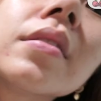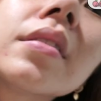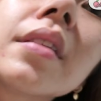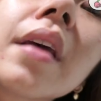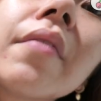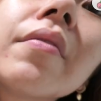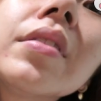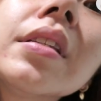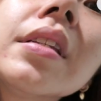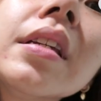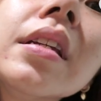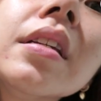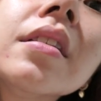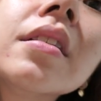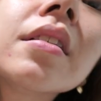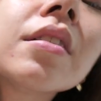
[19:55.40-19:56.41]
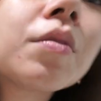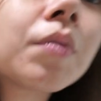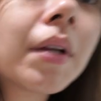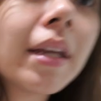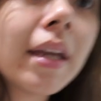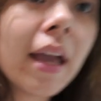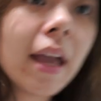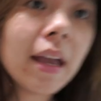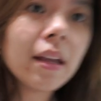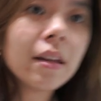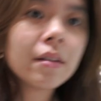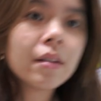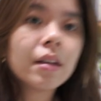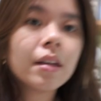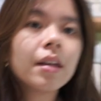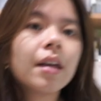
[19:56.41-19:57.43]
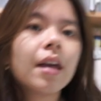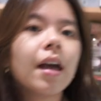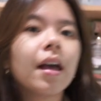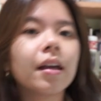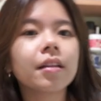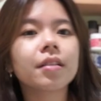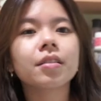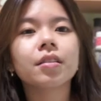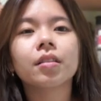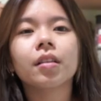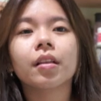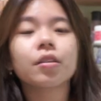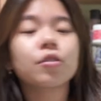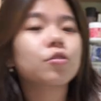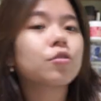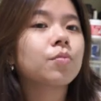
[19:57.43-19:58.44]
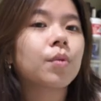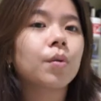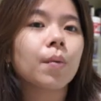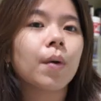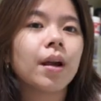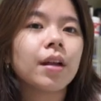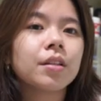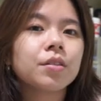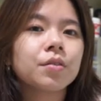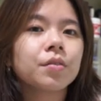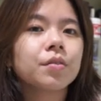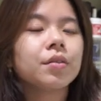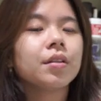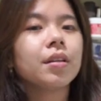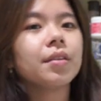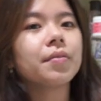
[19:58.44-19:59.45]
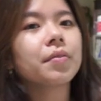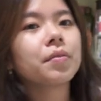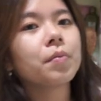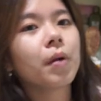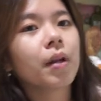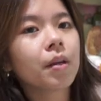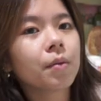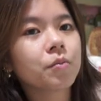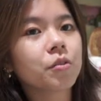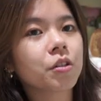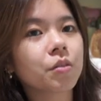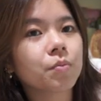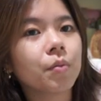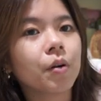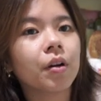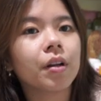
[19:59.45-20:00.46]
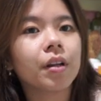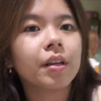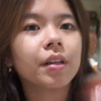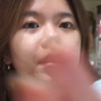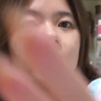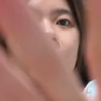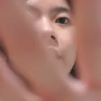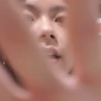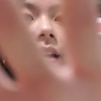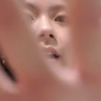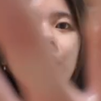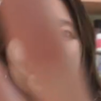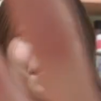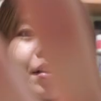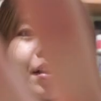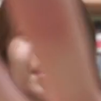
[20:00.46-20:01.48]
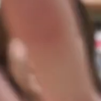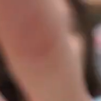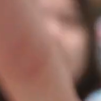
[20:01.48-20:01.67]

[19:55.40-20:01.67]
17 to 28 and it's like super wide so even when I'm just putting it out at